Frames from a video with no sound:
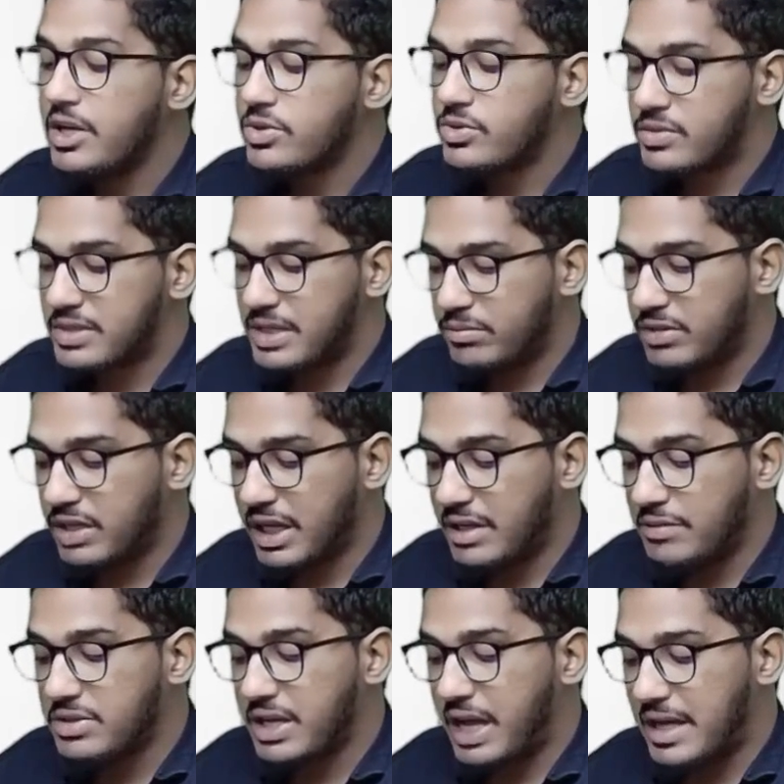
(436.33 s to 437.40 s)
So
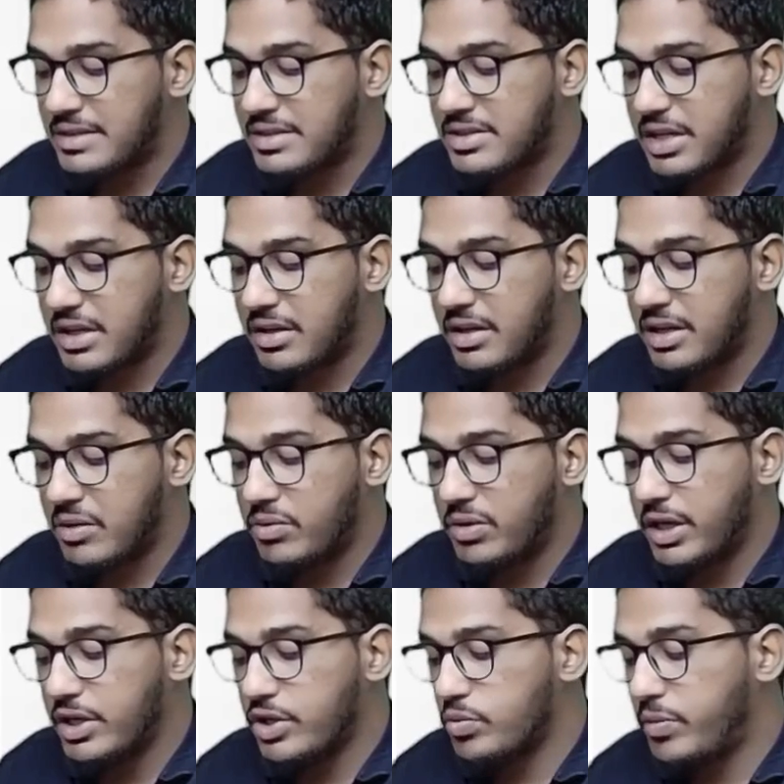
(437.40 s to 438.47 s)
sometimes as a chartered
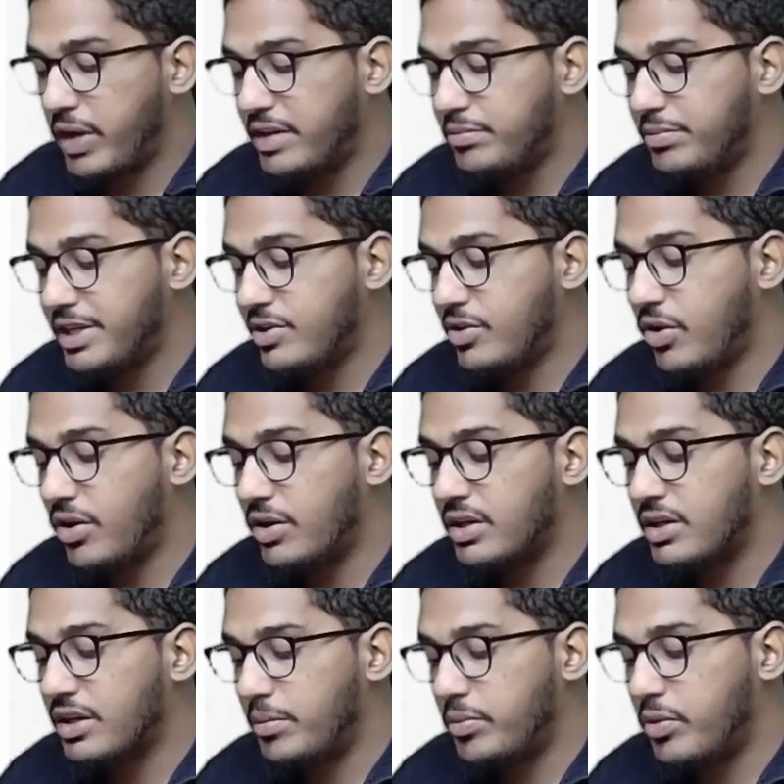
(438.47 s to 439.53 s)
accountant, you might be called
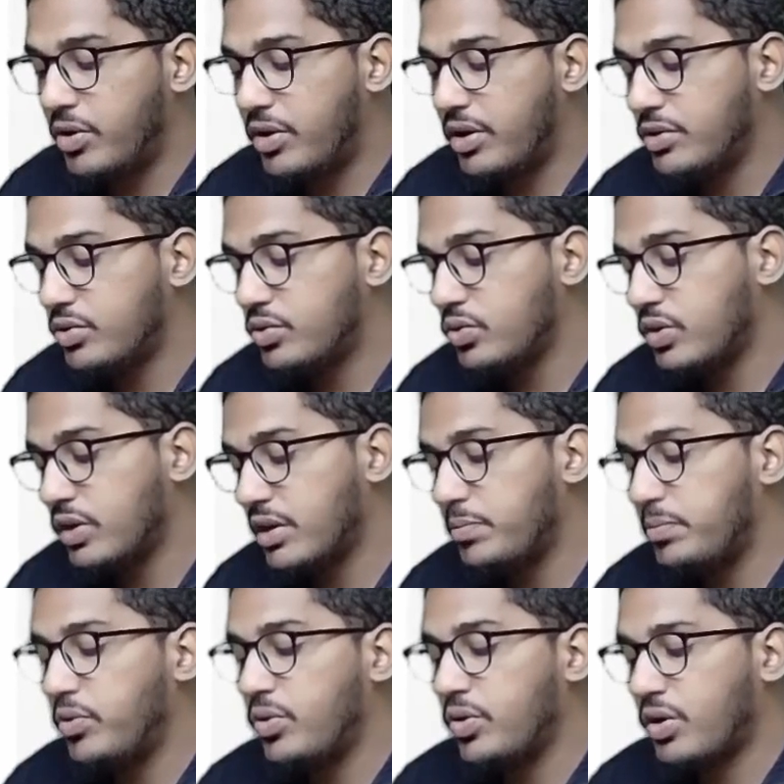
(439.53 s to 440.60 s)
upon to
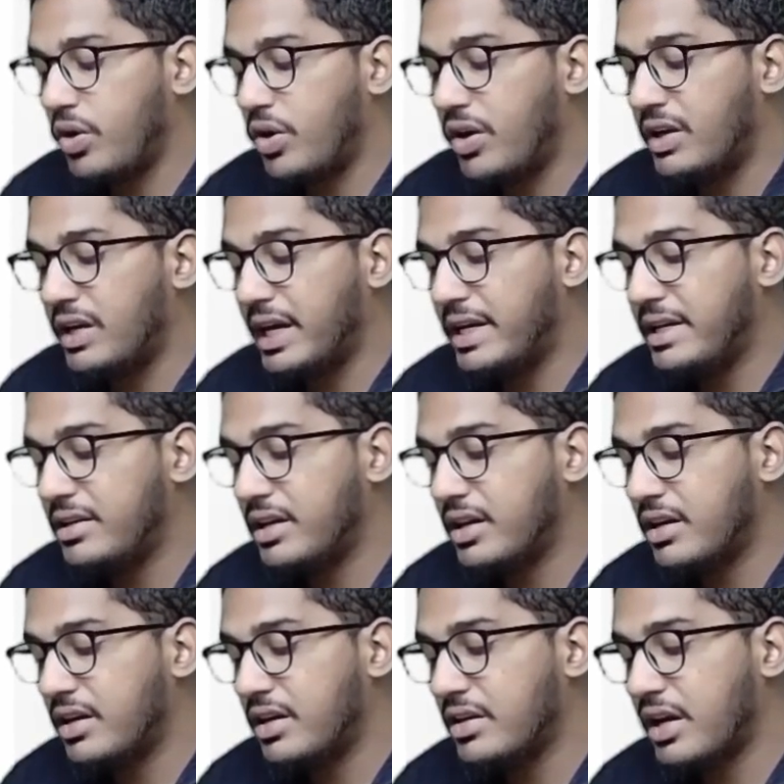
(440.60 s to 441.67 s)
report on
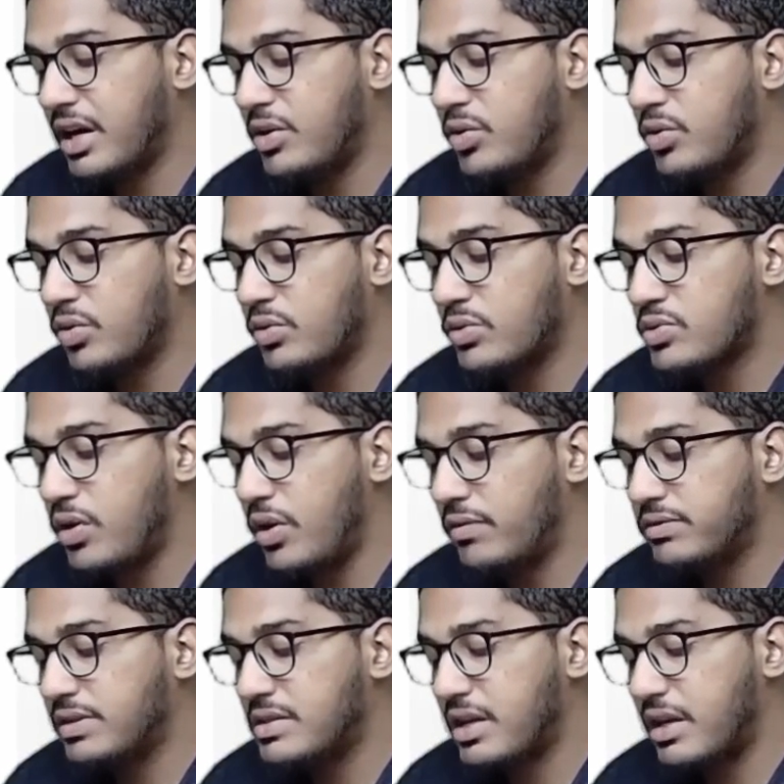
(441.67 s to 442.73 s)
internal controls
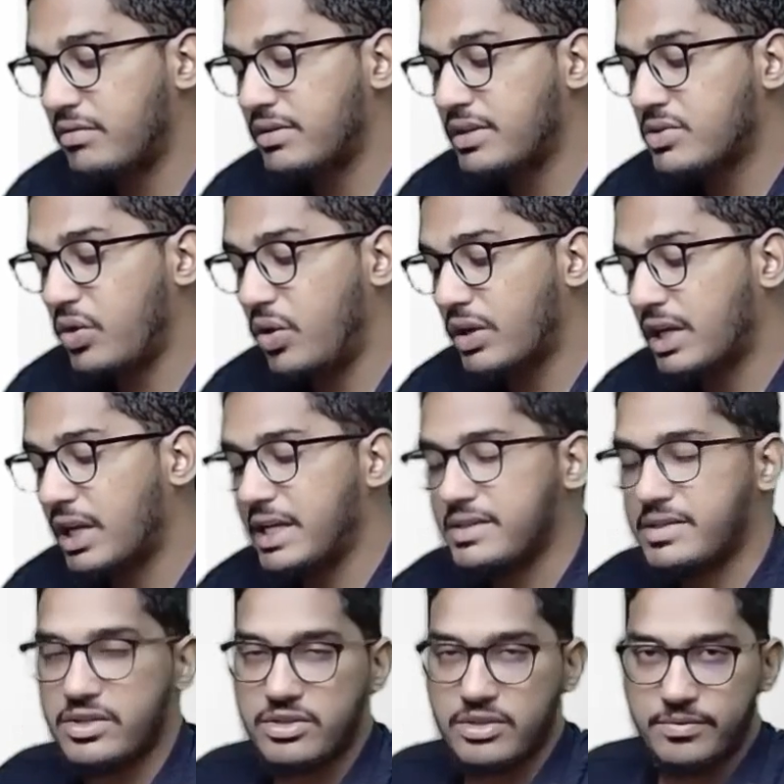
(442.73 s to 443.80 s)
of the service
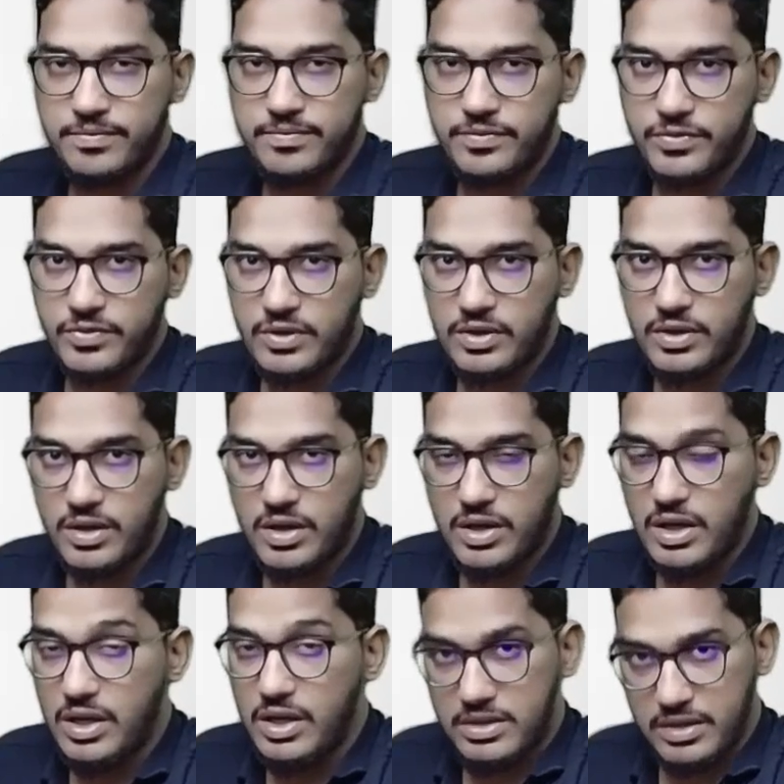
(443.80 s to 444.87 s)
organization.
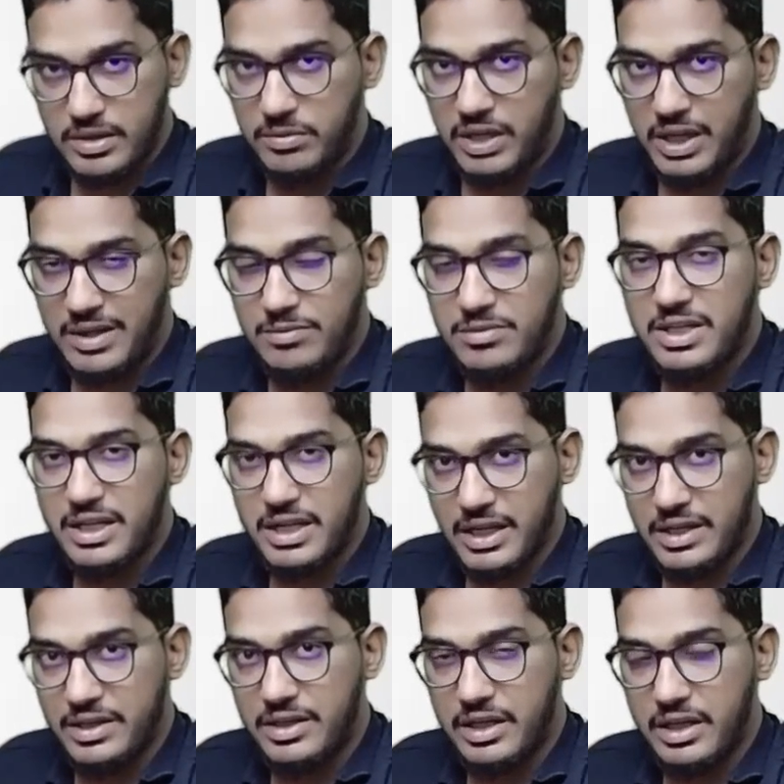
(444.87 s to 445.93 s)
Sometimes a
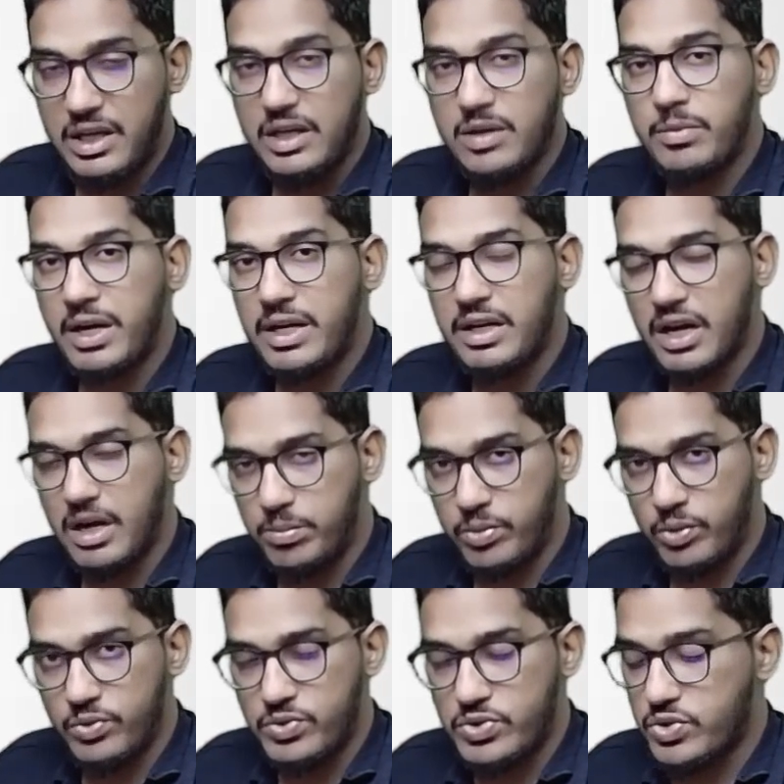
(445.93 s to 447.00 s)
entity might
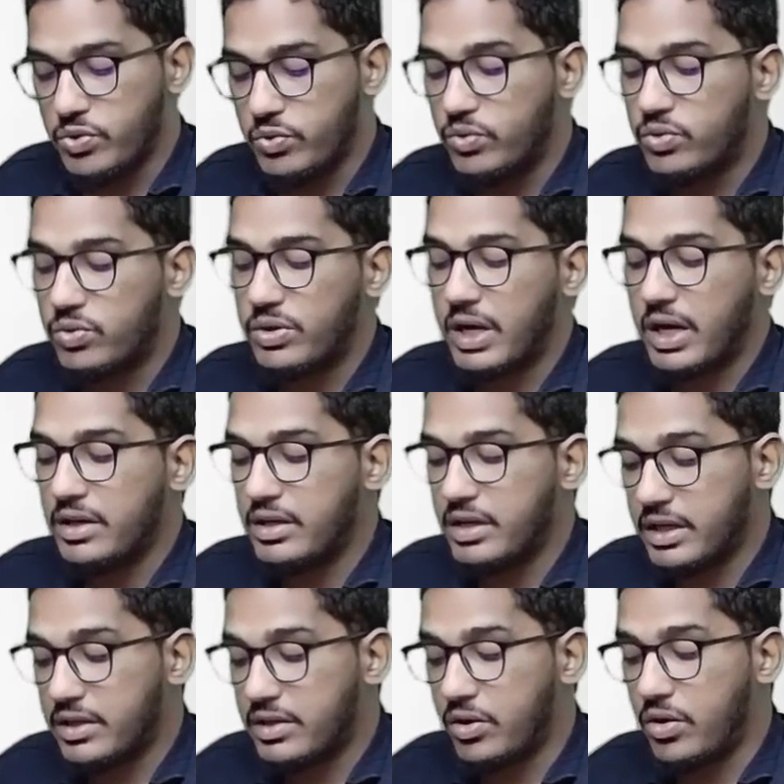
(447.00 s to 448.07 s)
approach you to
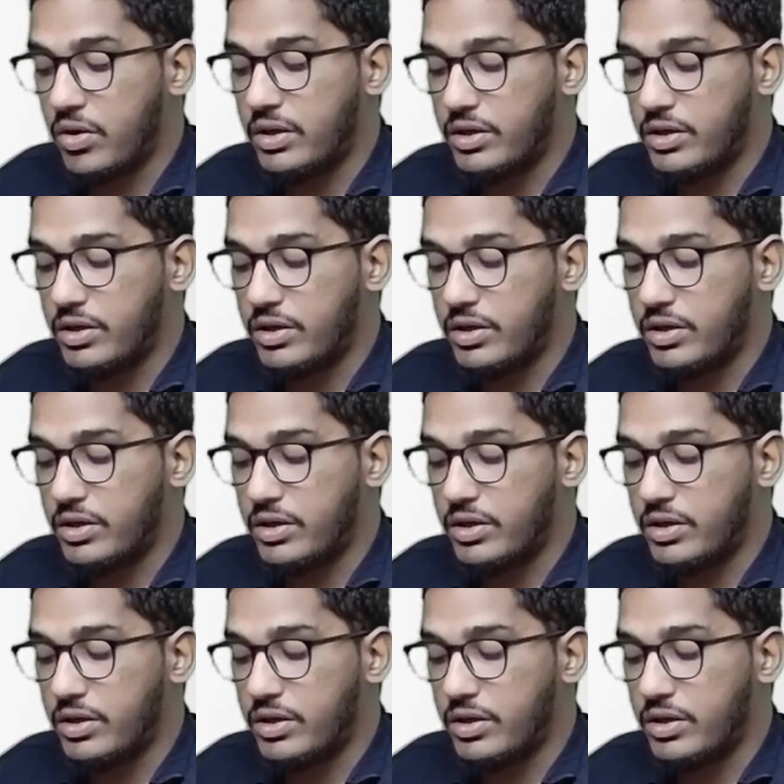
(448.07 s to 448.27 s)
conduct